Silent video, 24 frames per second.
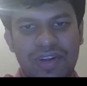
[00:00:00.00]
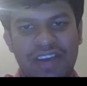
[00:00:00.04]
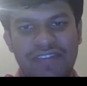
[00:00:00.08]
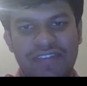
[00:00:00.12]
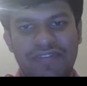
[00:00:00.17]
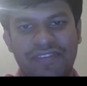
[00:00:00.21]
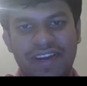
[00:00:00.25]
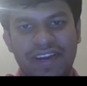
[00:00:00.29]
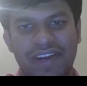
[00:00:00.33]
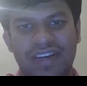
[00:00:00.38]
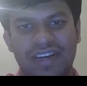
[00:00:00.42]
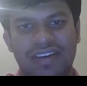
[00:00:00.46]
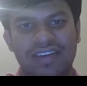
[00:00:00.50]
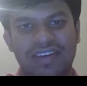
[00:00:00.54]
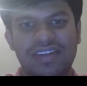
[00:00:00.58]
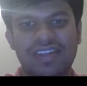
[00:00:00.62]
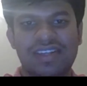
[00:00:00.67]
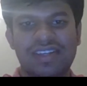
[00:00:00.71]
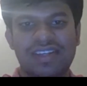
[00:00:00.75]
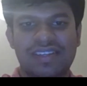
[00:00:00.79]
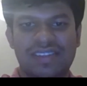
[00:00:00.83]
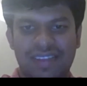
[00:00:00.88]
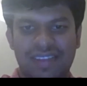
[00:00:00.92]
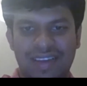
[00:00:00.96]
affect
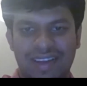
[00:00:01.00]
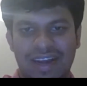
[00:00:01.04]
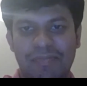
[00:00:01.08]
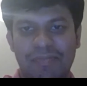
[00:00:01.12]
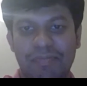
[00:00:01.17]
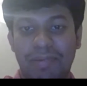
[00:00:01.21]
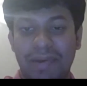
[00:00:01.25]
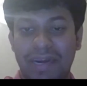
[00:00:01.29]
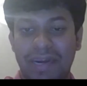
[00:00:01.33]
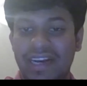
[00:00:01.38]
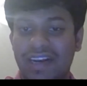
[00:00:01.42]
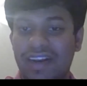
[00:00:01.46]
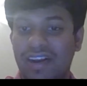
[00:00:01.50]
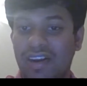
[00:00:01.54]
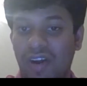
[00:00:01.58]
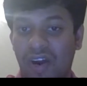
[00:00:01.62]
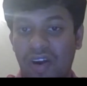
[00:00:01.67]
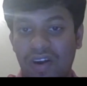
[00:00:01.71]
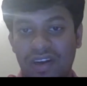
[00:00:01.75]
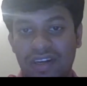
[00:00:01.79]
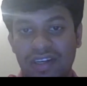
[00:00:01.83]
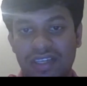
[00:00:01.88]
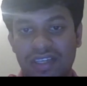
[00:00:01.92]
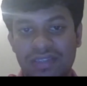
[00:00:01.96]
the company in a
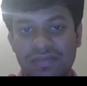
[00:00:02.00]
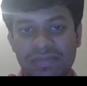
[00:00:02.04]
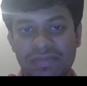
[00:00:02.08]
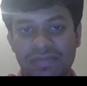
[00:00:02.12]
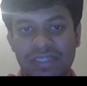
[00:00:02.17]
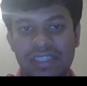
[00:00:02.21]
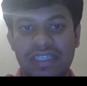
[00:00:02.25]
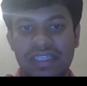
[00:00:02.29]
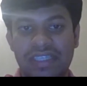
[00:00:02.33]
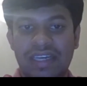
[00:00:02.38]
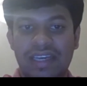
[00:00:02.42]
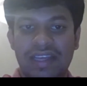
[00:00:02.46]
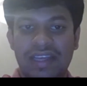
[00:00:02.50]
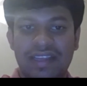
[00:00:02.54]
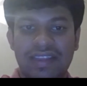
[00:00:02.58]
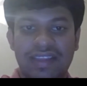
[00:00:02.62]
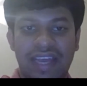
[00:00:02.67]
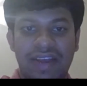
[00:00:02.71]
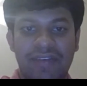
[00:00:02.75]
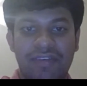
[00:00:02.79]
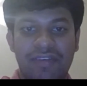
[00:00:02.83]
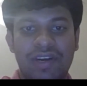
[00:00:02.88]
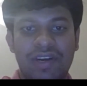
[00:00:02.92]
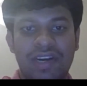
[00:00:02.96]
long term?
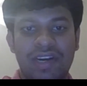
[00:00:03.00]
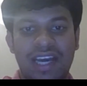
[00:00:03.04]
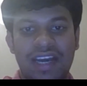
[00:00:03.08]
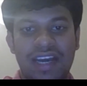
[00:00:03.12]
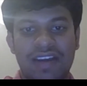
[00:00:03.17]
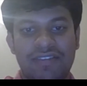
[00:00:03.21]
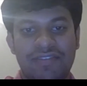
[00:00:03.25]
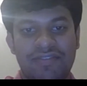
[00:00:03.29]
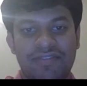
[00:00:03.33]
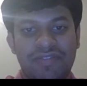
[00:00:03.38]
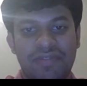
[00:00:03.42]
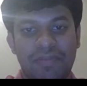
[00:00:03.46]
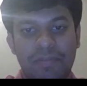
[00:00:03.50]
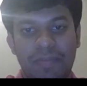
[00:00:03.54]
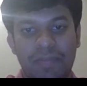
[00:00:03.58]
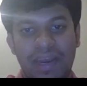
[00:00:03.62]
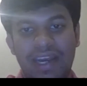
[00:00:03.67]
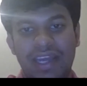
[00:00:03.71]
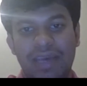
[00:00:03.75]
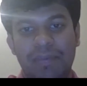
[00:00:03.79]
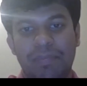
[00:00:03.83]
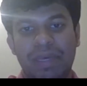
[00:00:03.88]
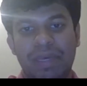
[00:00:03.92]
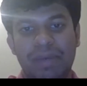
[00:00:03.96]
They wouldn't have
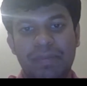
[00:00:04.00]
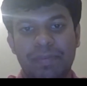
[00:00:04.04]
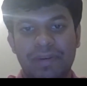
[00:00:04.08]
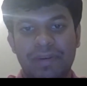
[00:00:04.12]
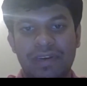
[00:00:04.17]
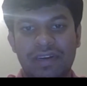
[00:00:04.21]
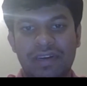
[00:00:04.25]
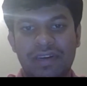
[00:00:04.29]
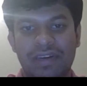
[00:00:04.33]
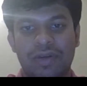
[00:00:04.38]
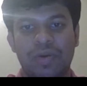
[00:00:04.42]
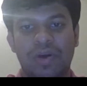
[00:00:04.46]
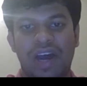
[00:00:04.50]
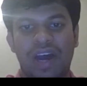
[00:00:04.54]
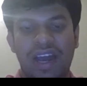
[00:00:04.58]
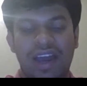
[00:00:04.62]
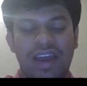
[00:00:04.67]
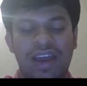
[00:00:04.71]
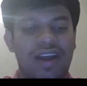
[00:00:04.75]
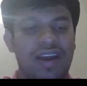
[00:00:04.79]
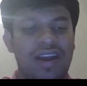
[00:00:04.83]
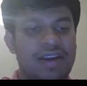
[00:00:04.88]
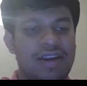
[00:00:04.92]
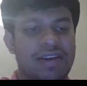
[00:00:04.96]
many people to
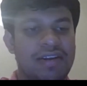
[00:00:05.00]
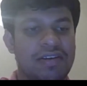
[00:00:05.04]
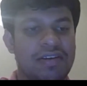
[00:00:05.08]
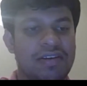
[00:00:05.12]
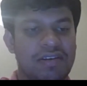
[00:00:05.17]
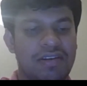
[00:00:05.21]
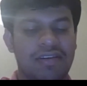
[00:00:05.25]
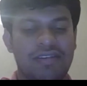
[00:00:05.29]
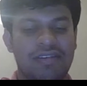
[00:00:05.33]
hire later.